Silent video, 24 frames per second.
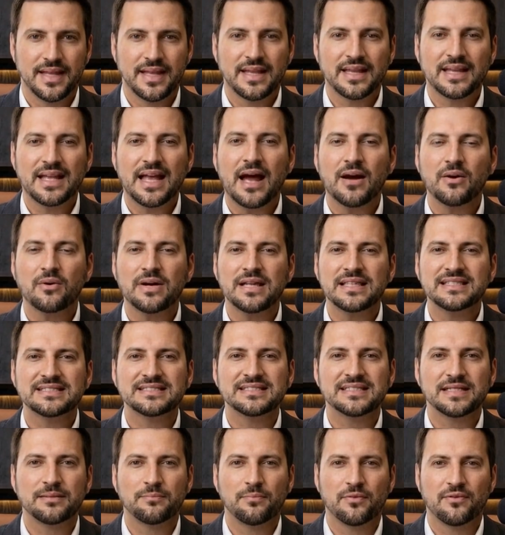Now let's
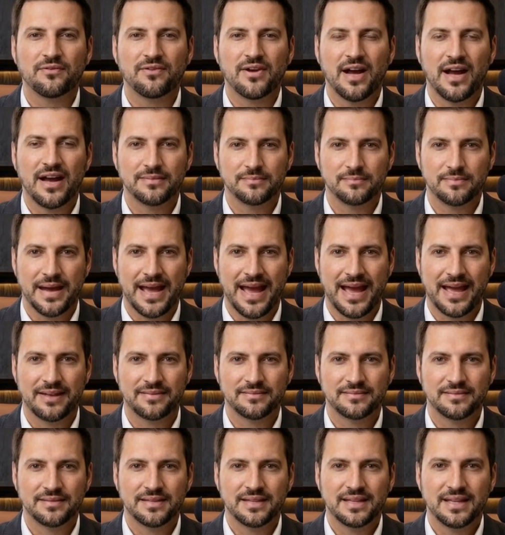simplify the math.